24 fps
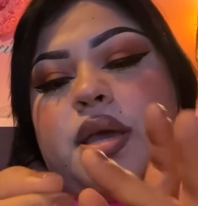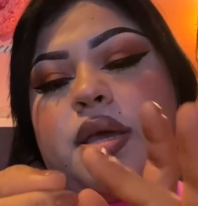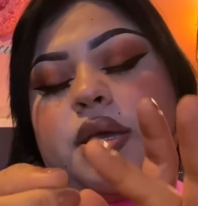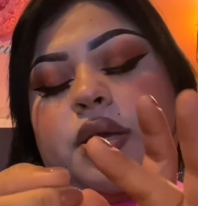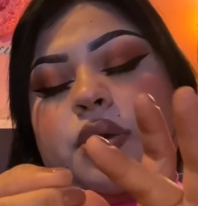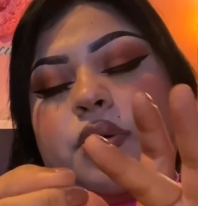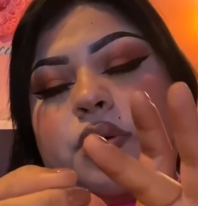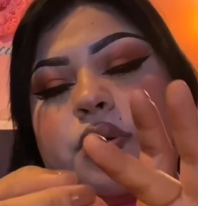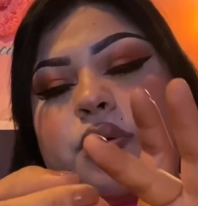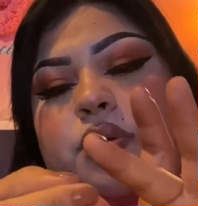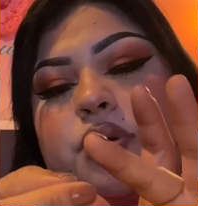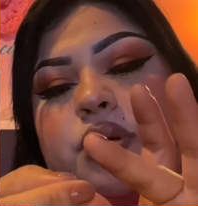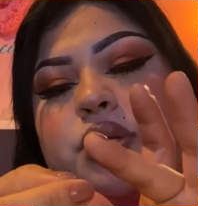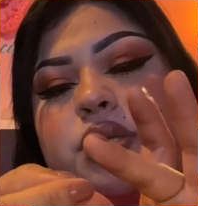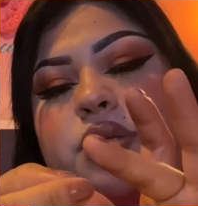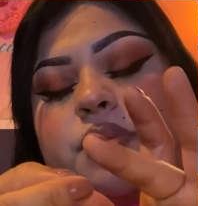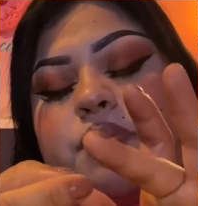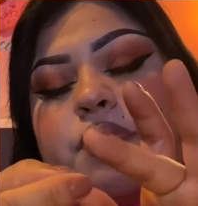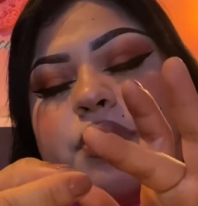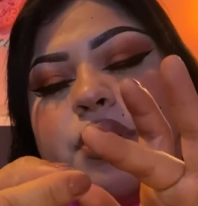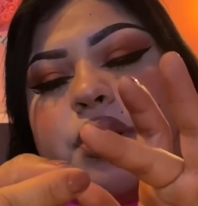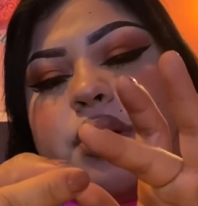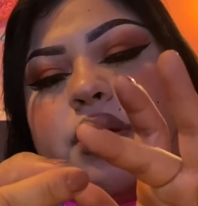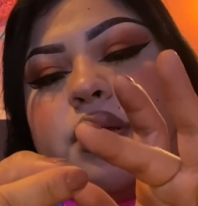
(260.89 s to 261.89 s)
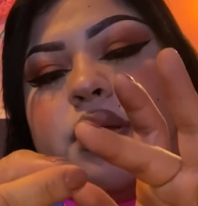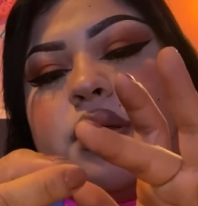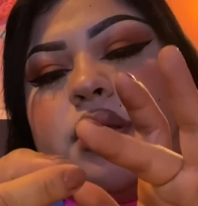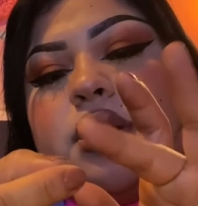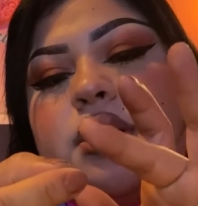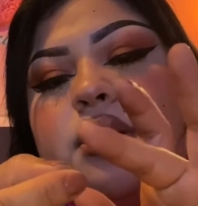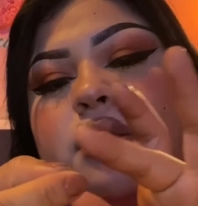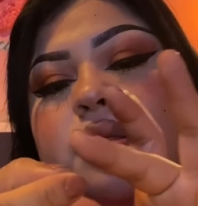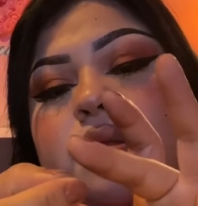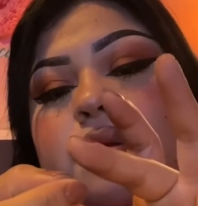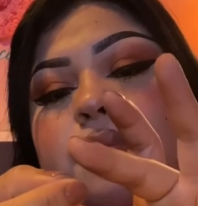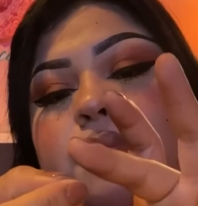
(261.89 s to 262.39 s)
You're going to put
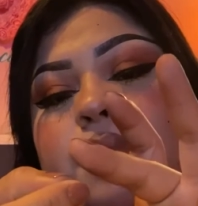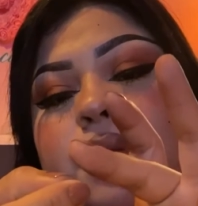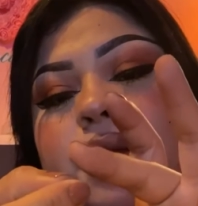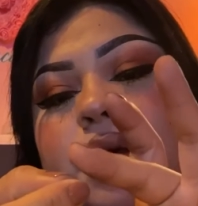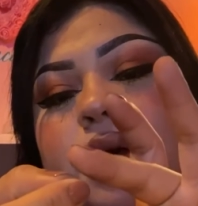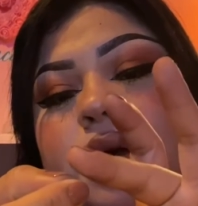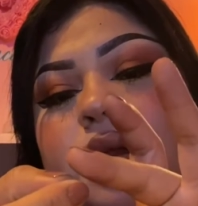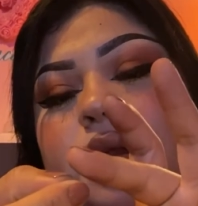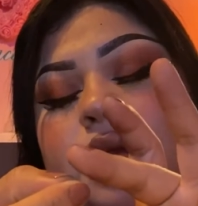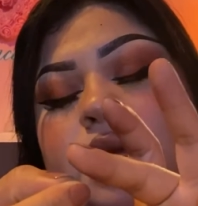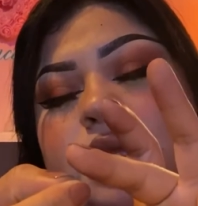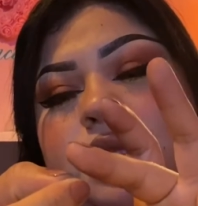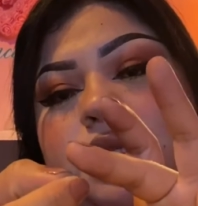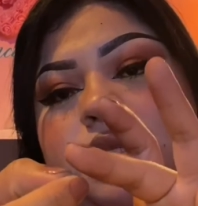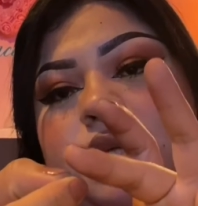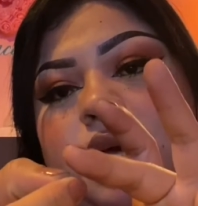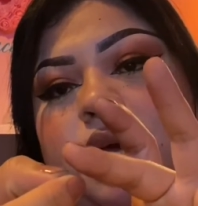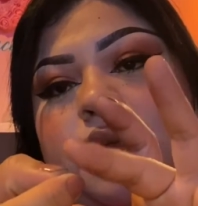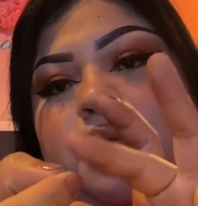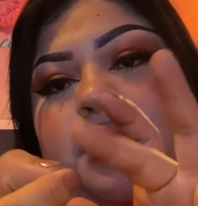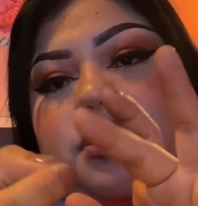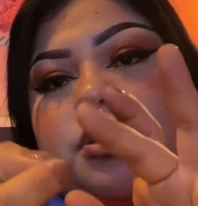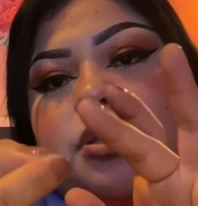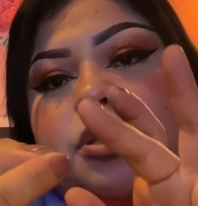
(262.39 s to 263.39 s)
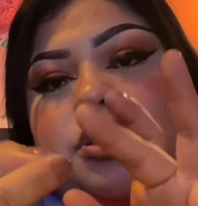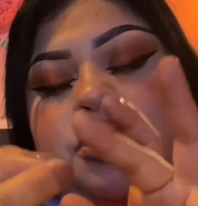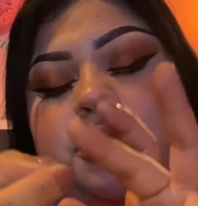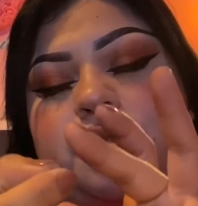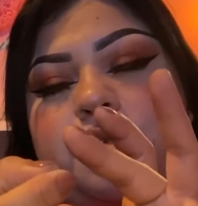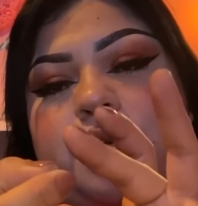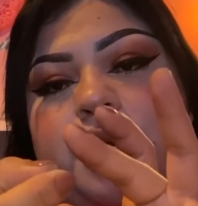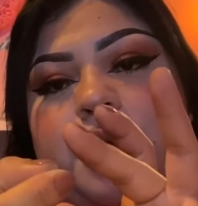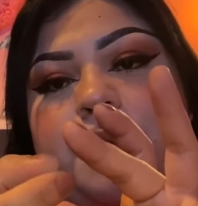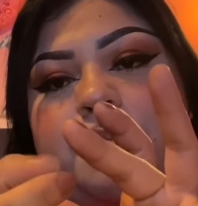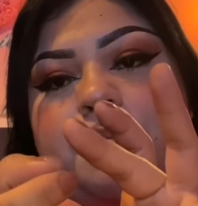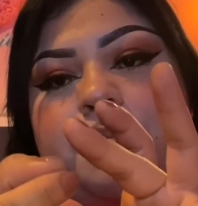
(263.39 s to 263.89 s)
the blood inside the
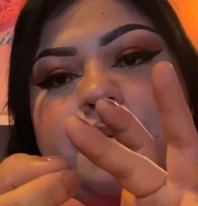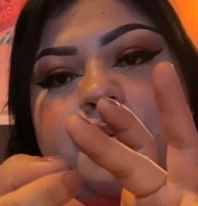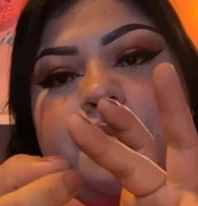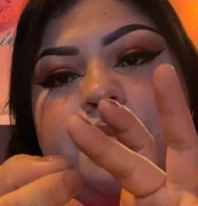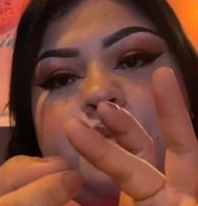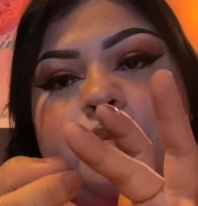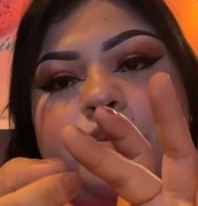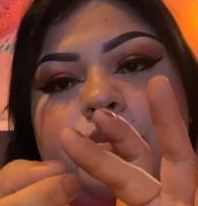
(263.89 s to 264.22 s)
strip,